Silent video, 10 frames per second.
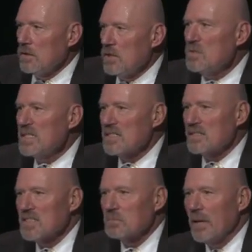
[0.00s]
Who is
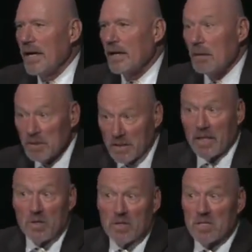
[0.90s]
this man? I'm going to tell
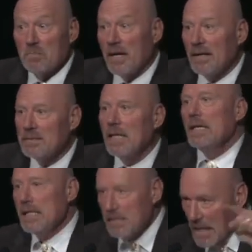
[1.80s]
you who this man is.
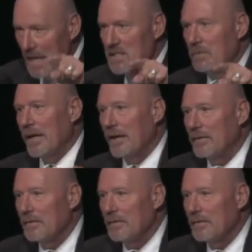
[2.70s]
He's God's man.